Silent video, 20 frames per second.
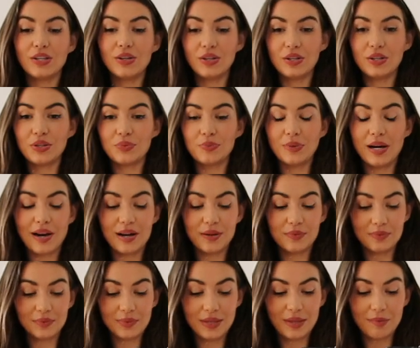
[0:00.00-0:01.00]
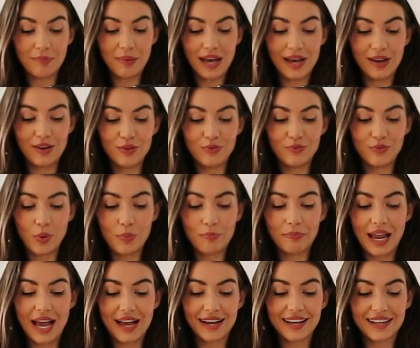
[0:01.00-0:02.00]
you could wear it with a pair of
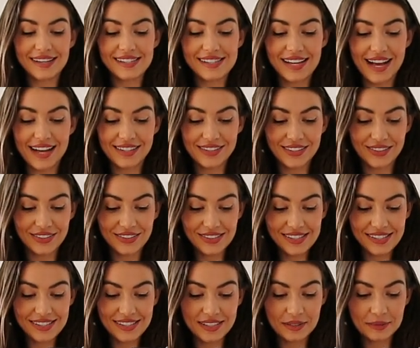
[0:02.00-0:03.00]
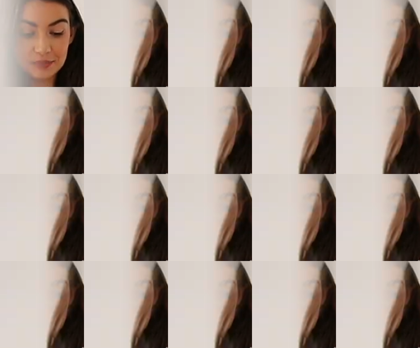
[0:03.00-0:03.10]
black sandals.